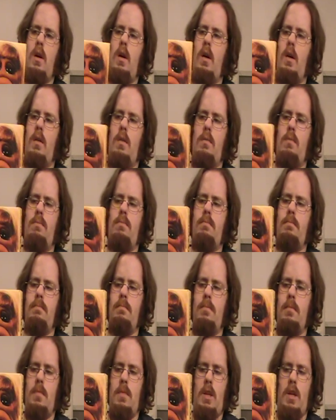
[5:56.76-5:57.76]
Uh,
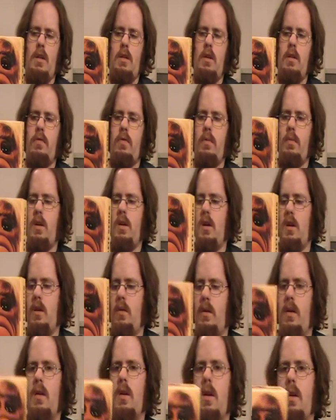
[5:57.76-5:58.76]
at least for me,
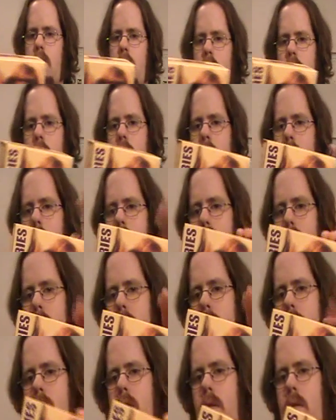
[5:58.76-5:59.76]
anyway, and it's all in one
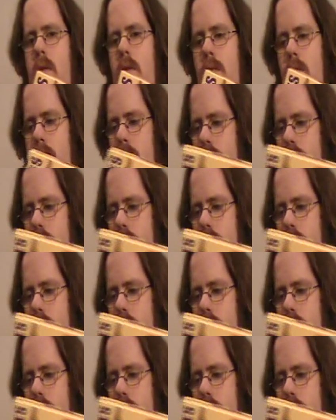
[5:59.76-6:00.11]
place